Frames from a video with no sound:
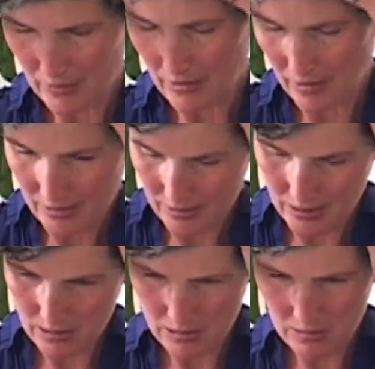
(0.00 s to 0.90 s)
And there's a
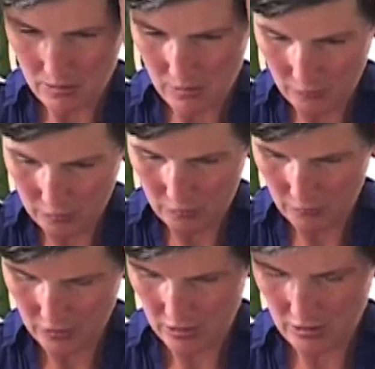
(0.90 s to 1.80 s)
lot of sort of
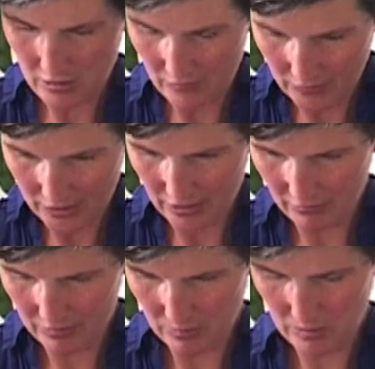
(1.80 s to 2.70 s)
nerves here
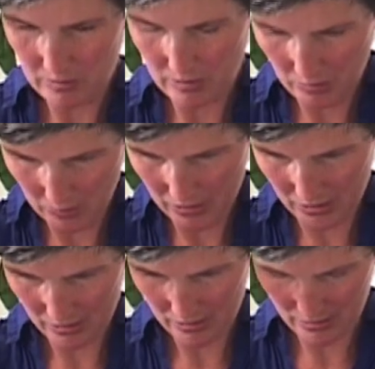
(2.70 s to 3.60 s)
as well, so
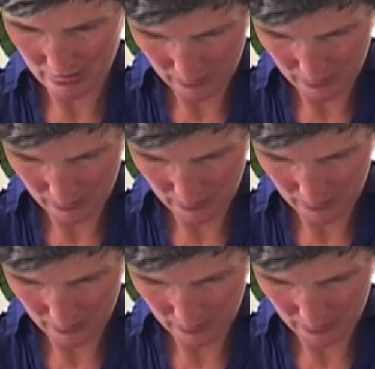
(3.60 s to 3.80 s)
it can